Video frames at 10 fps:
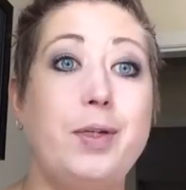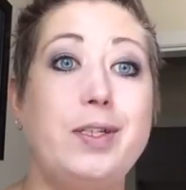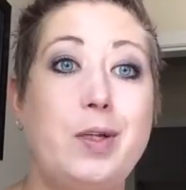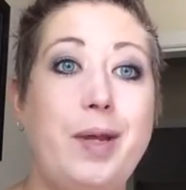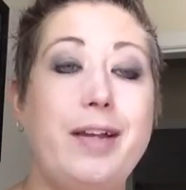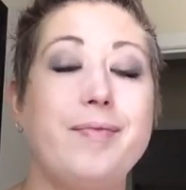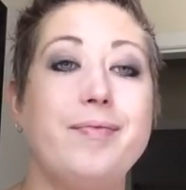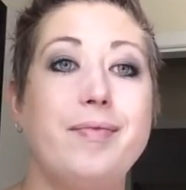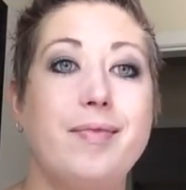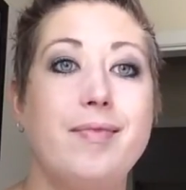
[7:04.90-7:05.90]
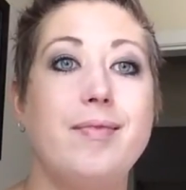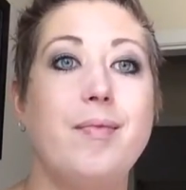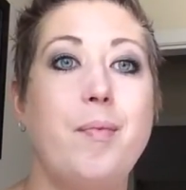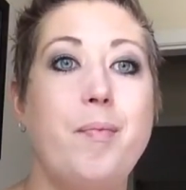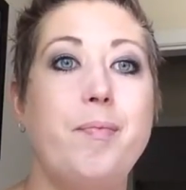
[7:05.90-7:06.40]
consuming,
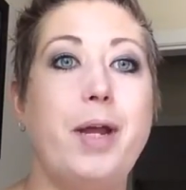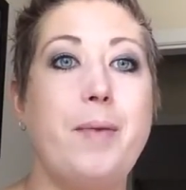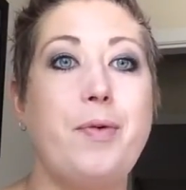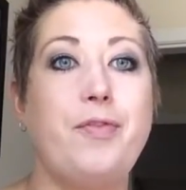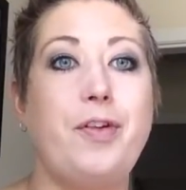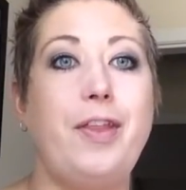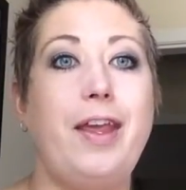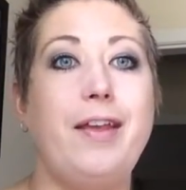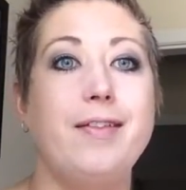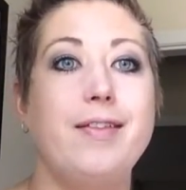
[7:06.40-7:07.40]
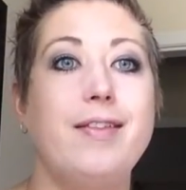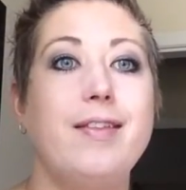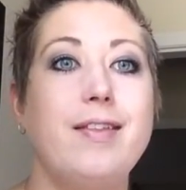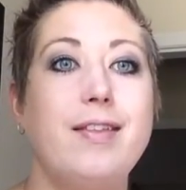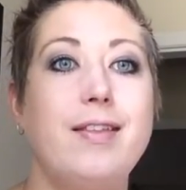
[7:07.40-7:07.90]
but I prefer
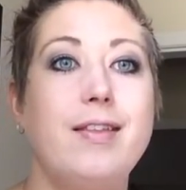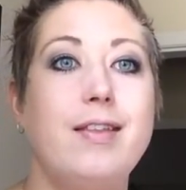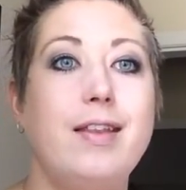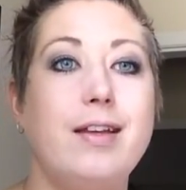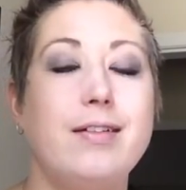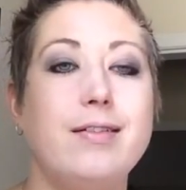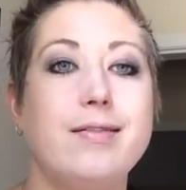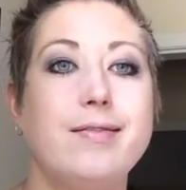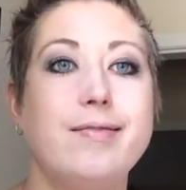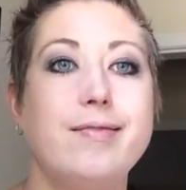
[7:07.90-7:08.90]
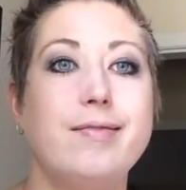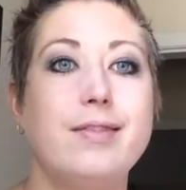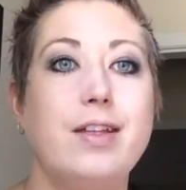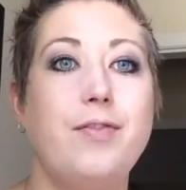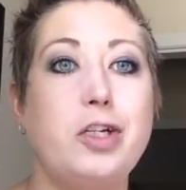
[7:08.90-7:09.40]
the
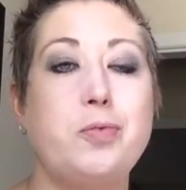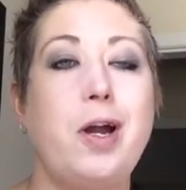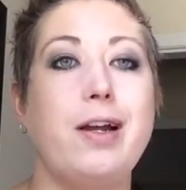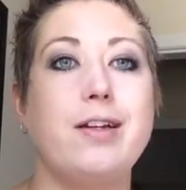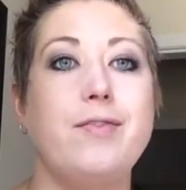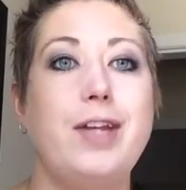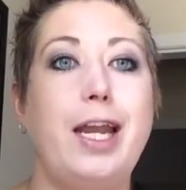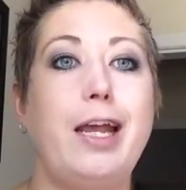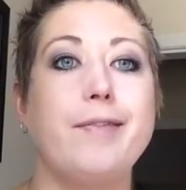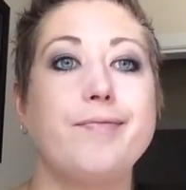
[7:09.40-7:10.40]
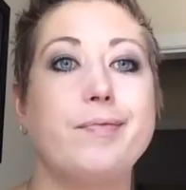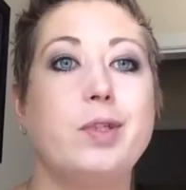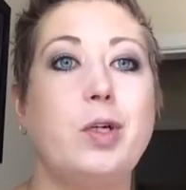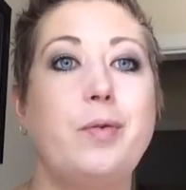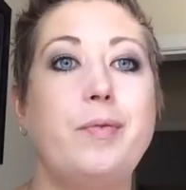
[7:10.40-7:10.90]
finished product of knitting.
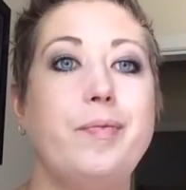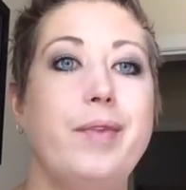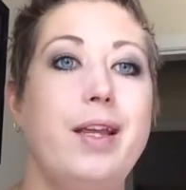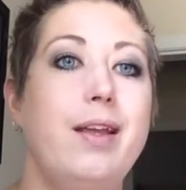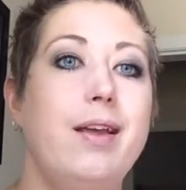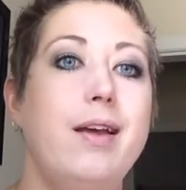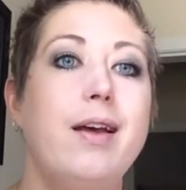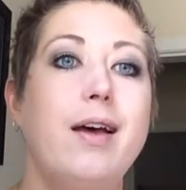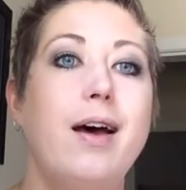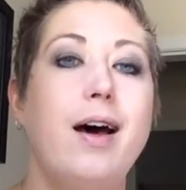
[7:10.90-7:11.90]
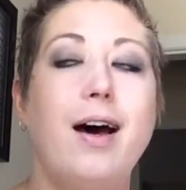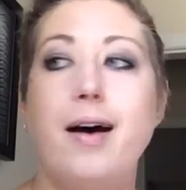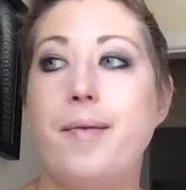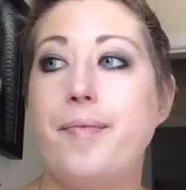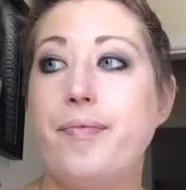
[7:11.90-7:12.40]
So
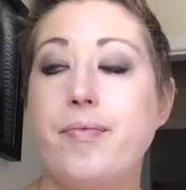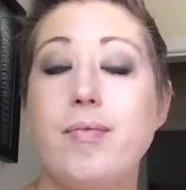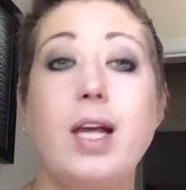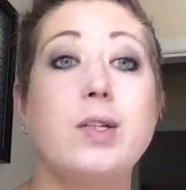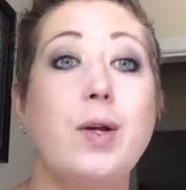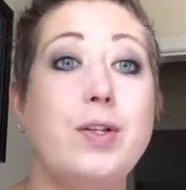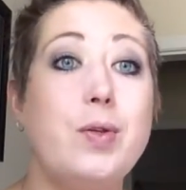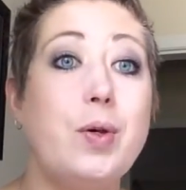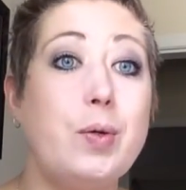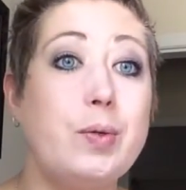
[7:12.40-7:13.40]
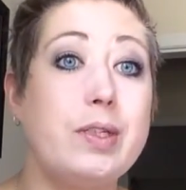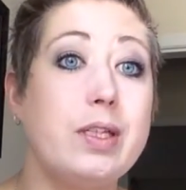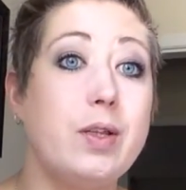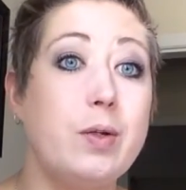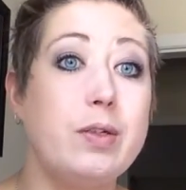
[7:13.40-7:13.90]
I do
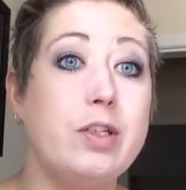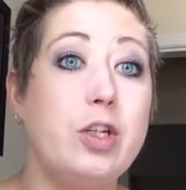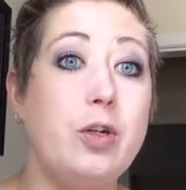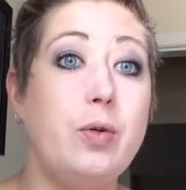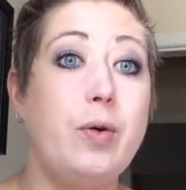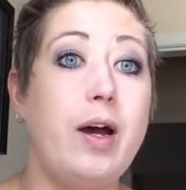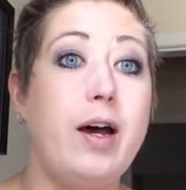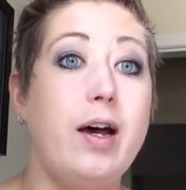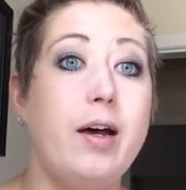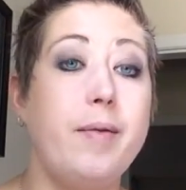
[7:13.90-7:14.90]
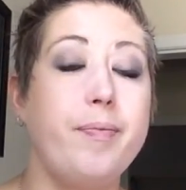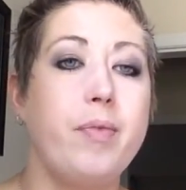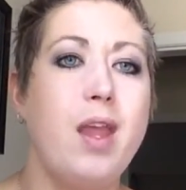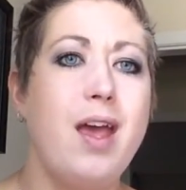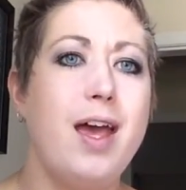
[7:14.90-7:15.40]
those two. I
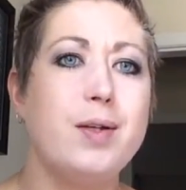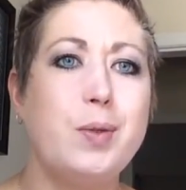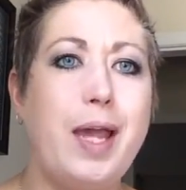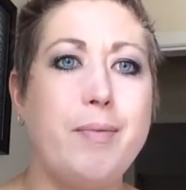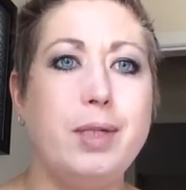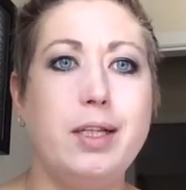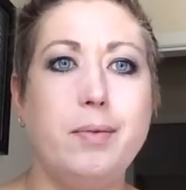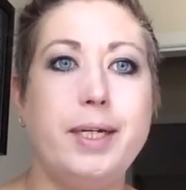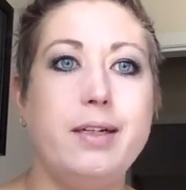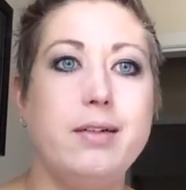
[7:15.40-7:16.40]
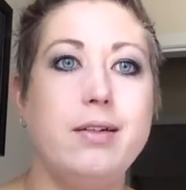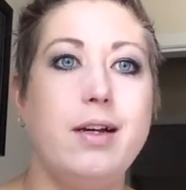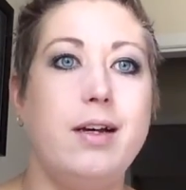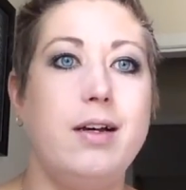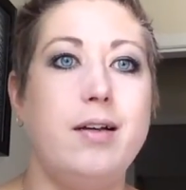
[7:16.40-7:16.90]
also game a little bit.
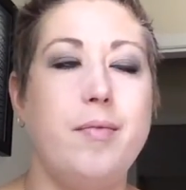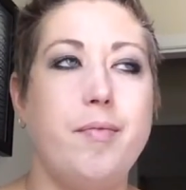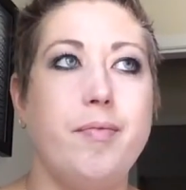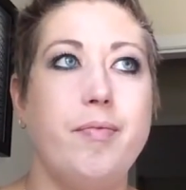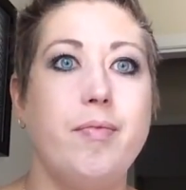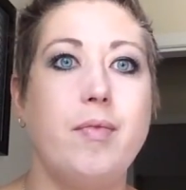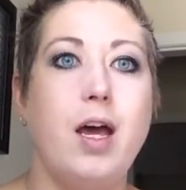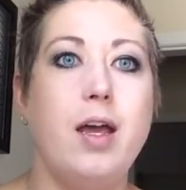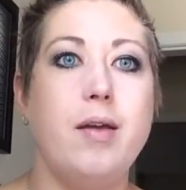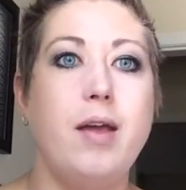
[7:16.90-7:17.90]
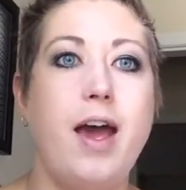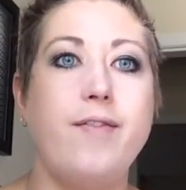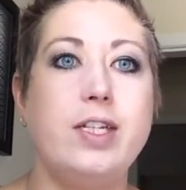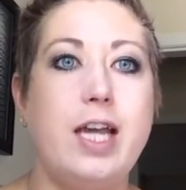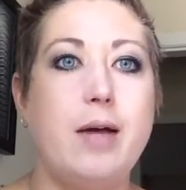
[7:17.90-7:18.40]
I
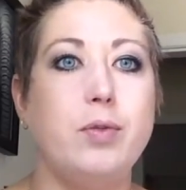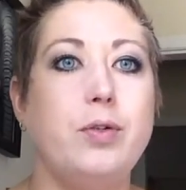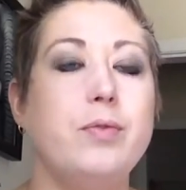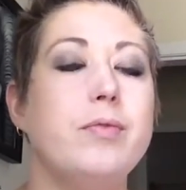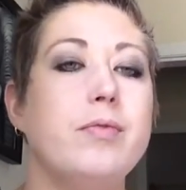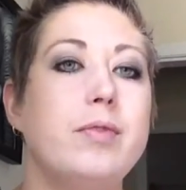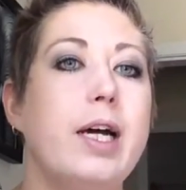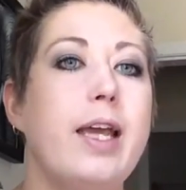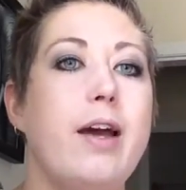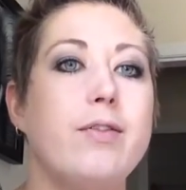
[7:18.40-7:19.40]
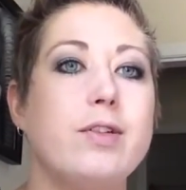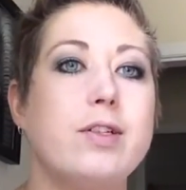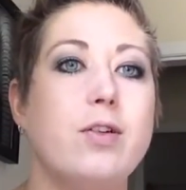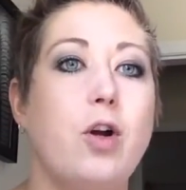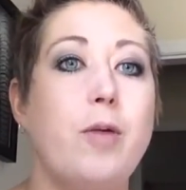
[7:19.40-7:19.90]
have a Diablo
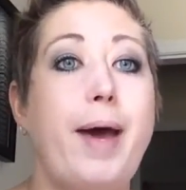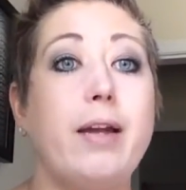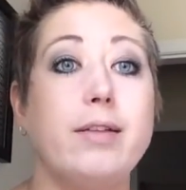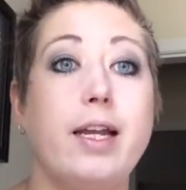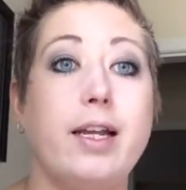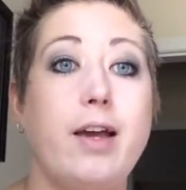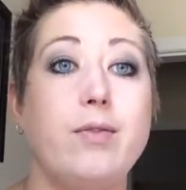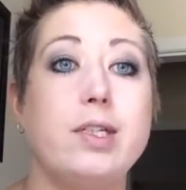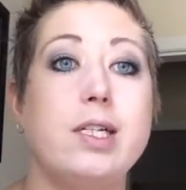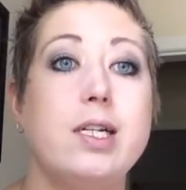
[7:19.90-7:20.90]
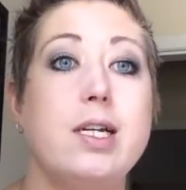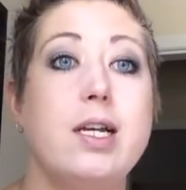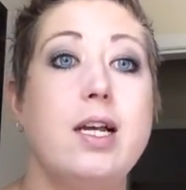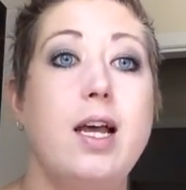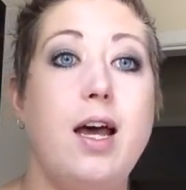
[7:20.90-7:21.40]
account, or a Battle.net account.
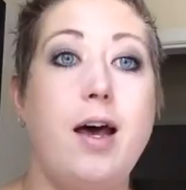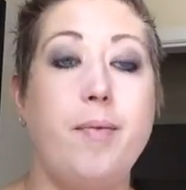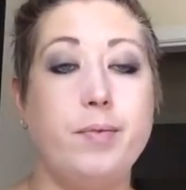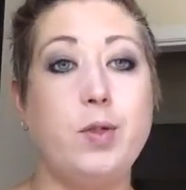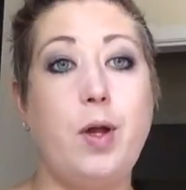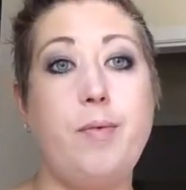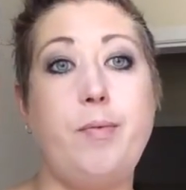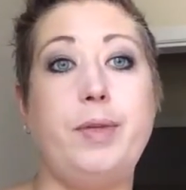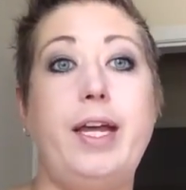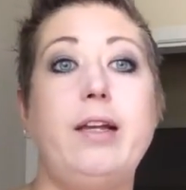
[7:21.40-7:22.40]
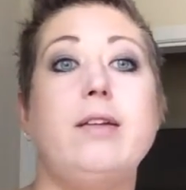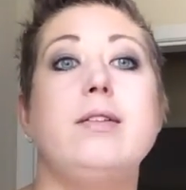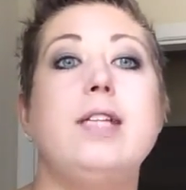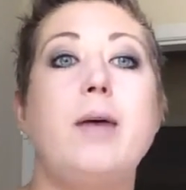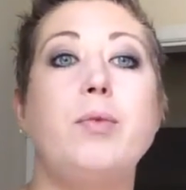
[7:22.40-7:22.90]
So I've been playing
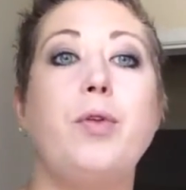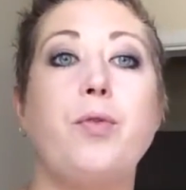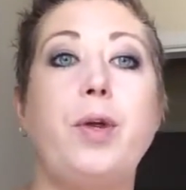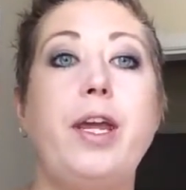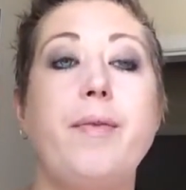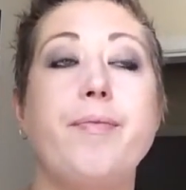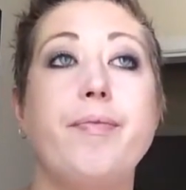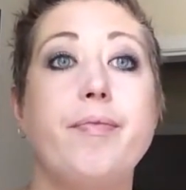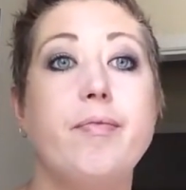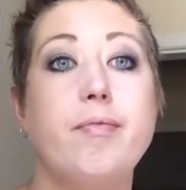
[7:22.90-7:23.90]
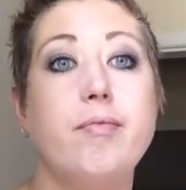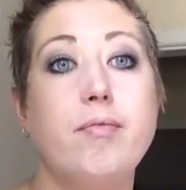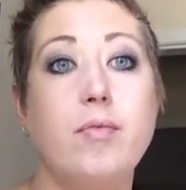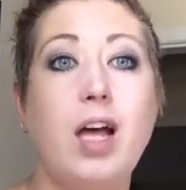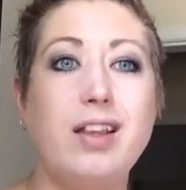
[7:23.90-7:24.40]
Diablo 3
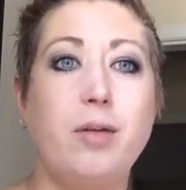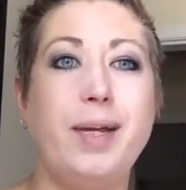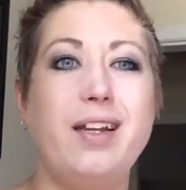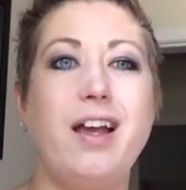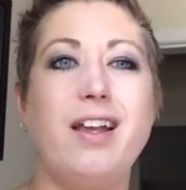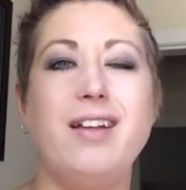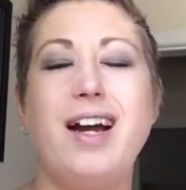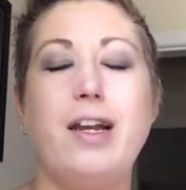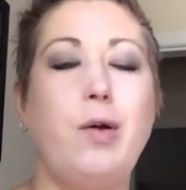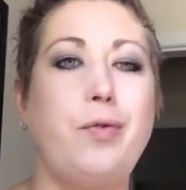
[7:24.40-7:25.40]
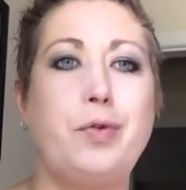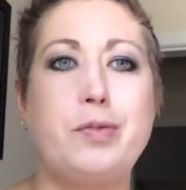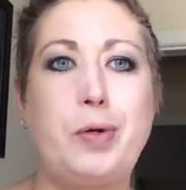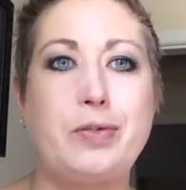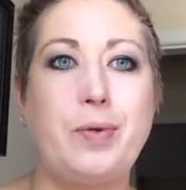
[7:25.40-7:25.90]
a little bit. I kind of go through
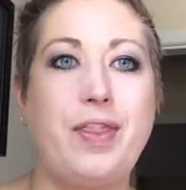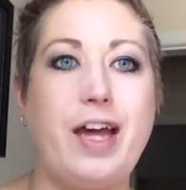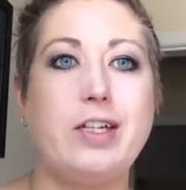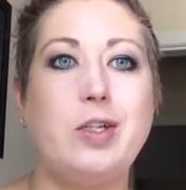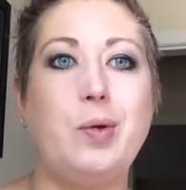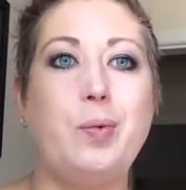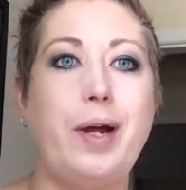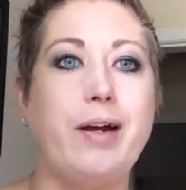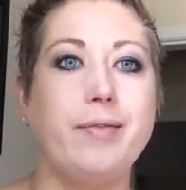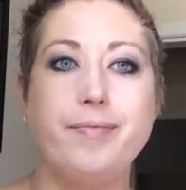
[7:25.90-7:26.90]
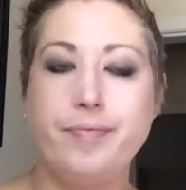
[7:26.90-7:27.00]
spurts with that too, where